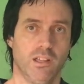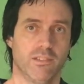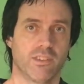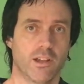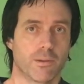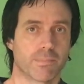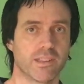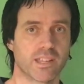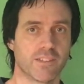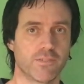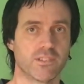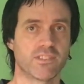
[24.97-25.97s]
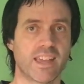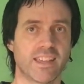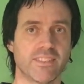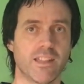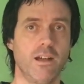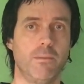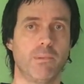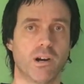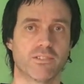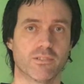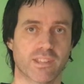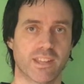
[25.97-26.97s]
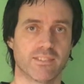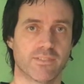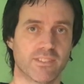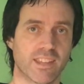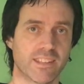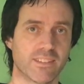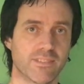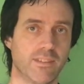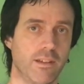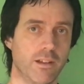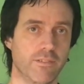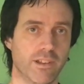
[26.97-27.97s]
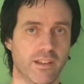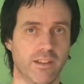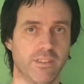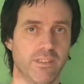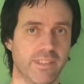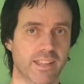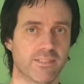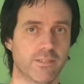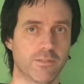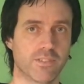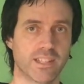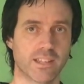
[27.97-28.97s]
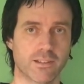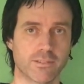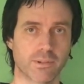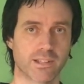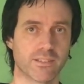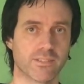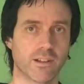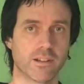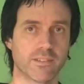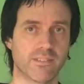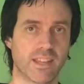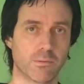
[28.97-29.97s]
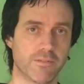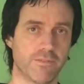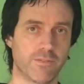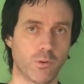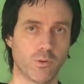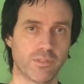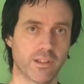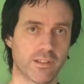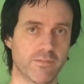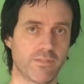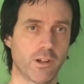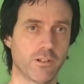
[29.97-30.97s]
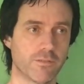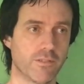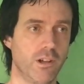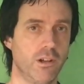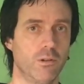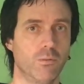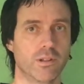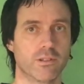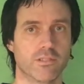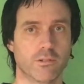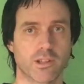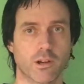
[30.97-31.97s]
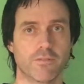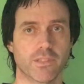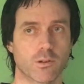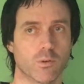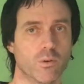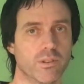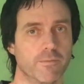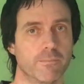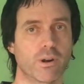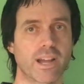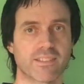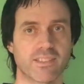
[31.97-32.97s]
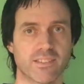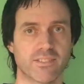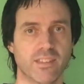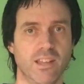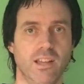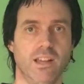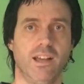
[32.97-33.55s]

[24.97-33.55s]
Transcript: So I'm going to give you 10 marginal gains for tennis over the next two videos. We're going to start today with four that involve what you're doing off the court and in practice.